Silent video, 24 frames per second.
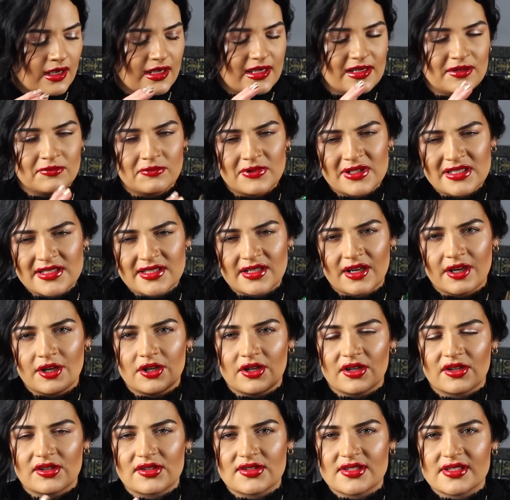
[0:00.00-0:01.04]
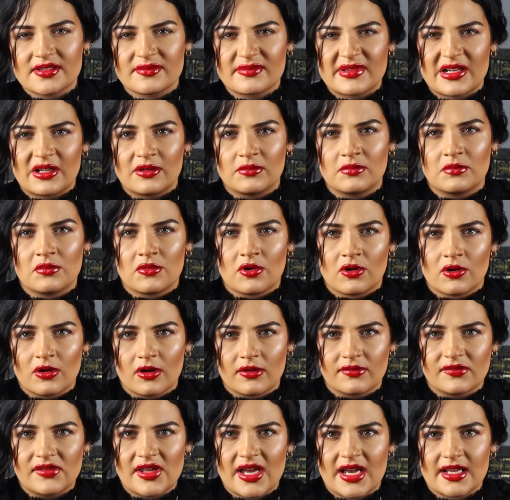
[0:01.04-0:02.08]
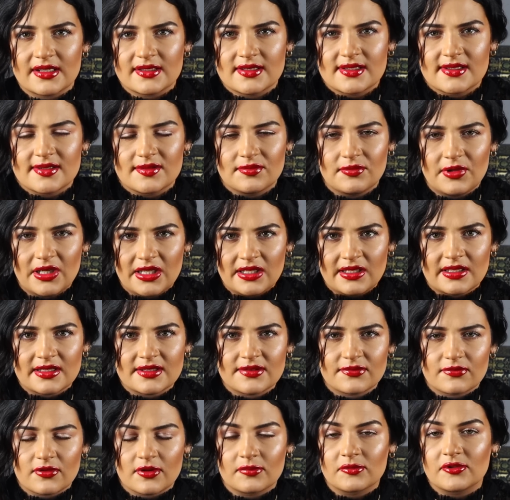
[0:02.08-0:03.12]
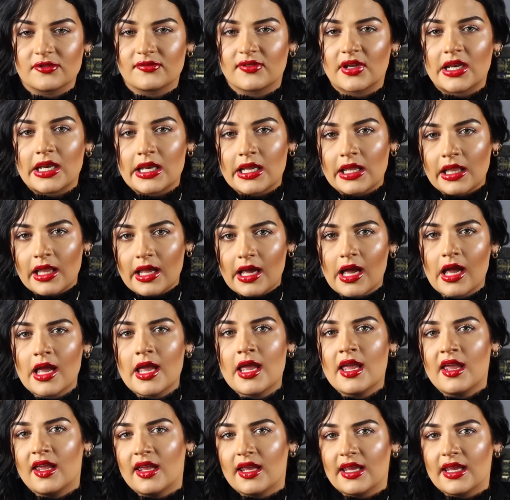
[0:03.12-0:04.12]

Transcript: In winter, you're gonna smell more of that sweetness from the vanilla.